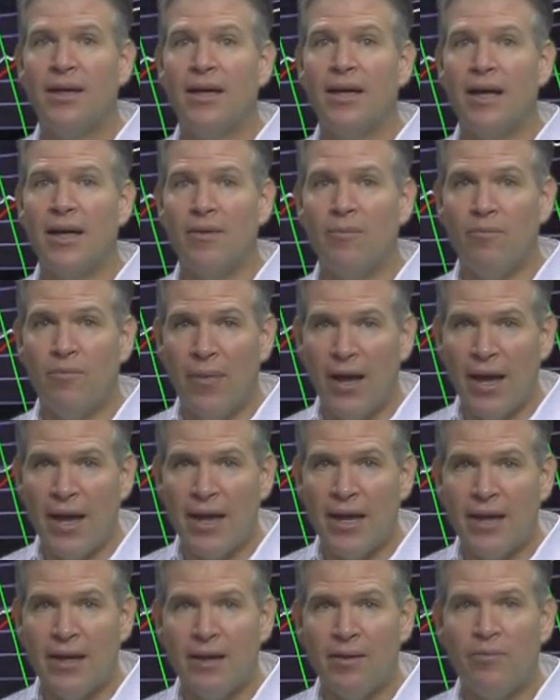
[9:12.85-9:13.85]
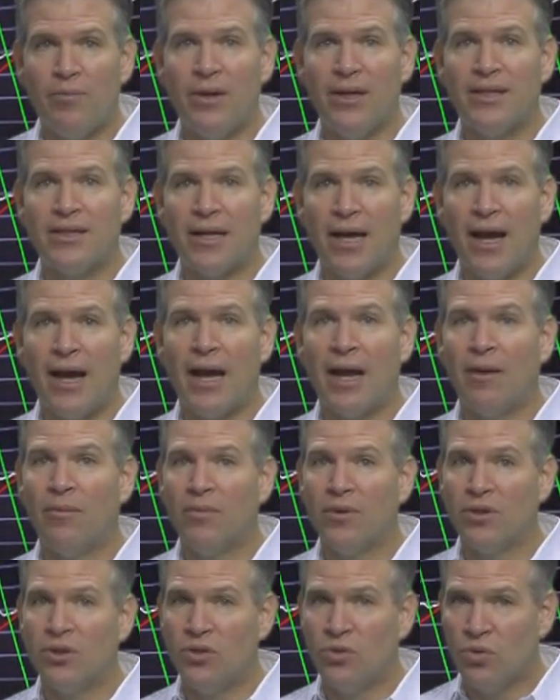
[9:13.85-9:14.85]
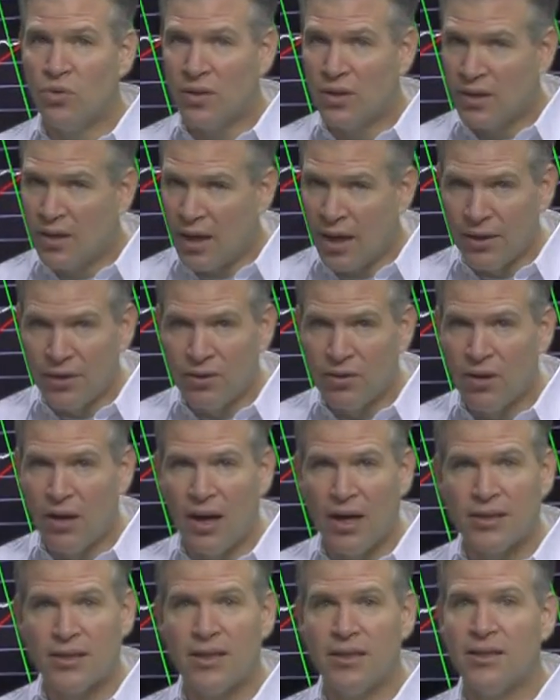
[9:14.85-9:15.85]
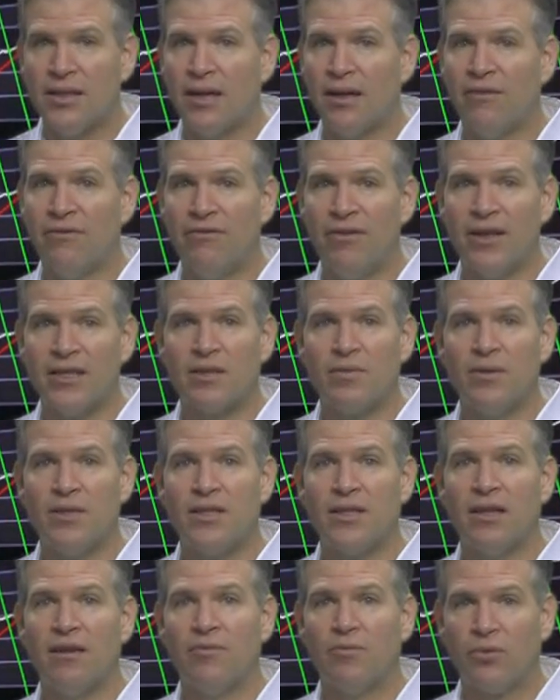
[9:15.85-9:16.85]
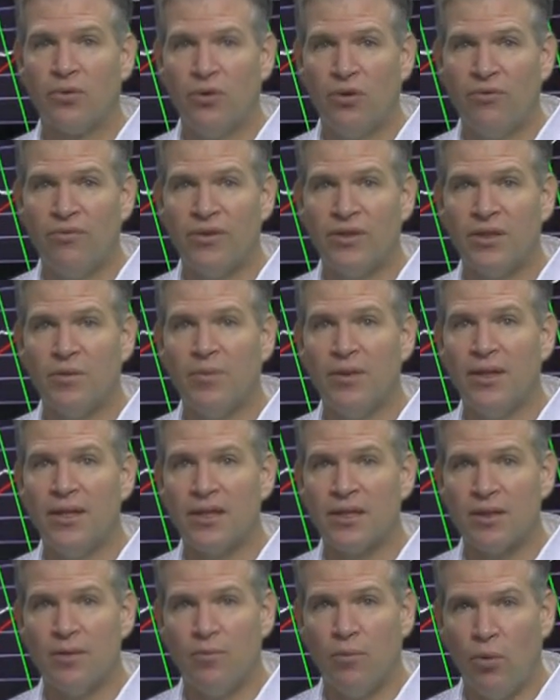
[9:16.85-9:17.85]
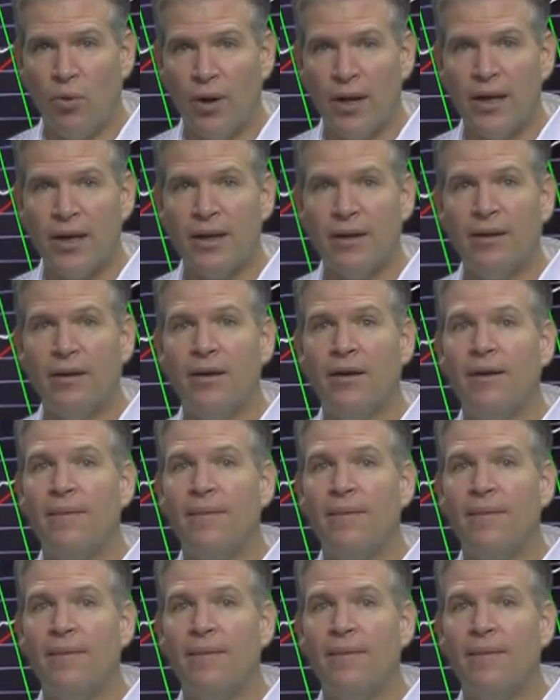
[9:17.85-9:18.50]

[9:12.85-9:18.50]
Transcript: It may be time to cut your losses on investments that have proven to be disappointing